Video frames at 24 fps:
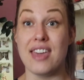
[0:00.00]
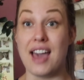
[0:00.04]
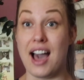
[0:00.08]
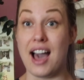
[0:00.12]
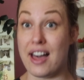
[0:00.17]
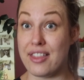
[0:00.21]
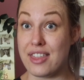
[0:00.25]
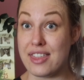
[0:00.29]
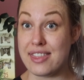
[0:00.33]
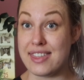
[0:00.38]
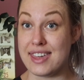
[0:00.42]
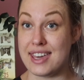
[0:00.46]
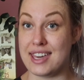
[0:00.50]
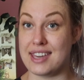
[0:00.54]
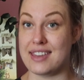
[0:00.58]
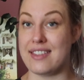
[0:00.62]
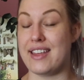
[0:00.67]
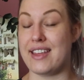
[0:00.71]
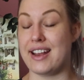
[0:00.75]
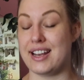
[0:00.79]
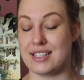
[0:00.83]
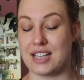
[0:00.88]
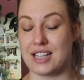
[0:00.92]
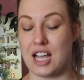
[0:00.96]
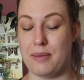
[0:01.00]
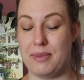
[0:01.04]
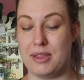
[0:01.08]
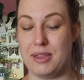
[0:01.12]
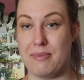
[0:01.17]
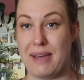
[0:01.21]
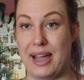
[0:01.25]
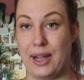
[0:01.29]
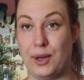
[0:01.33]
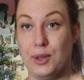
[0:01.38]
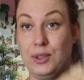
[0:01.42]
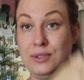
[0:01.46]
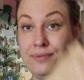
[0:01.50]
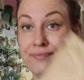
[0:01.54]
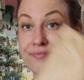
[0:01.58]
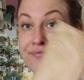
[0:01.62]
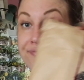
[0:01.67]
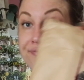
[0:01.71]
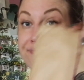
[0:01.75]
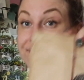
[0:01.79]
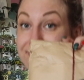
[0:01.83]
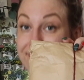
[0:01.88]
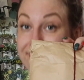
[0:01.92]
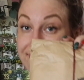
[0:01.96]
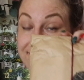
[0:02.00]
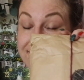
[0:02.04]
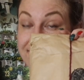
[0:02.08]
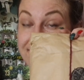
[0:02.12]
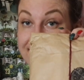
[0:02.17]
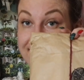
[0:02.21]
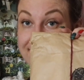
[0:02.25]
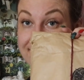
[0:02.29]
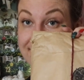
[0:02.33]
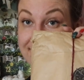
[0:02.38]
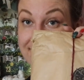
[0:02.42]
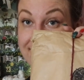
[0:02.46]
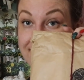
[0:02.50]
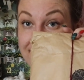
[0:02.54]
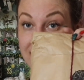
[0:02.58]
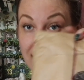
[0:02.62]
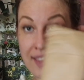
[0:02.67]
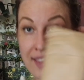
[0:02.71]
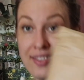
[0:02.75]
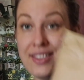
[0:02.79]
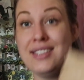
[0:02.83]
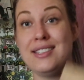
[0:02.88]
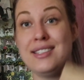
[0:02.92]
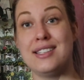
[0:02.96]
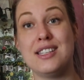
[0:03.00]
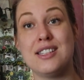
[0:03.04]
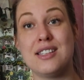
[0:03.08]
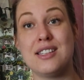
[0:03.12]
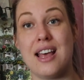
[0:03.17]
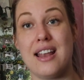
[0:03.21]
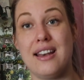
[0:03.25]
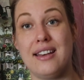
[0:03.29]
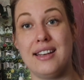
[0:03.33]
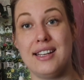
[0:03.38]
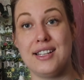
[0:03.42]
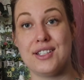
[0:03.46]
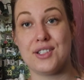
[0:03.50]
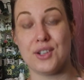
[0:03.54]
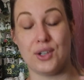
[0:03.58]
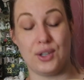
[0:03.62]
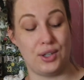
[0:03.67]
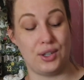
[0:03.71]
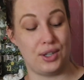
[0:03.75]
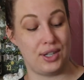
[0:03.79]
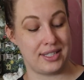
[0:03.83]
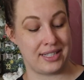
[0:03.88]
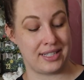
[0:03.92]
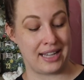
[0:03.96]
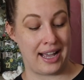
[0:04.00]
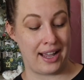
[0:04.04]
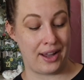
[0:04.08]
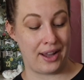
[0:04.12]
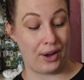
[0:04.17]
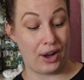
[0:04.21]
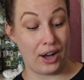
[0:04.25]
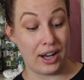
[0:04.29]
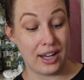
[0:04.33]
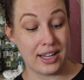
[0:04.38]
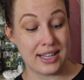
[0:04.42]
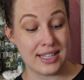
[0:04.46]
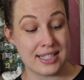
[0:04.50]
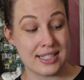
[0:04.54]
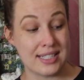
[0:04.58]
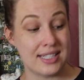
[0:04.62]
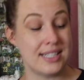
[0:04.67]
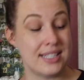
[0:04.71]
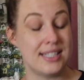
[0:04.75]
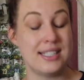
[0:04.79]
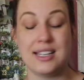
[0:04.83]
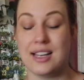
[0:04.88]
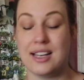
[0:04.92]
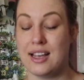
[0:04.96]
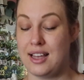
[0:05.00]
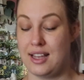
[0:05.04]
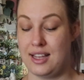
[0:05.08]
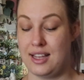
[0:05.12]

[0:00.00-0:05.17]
Other thing that has come in the mail. This is Knit or Die Oz.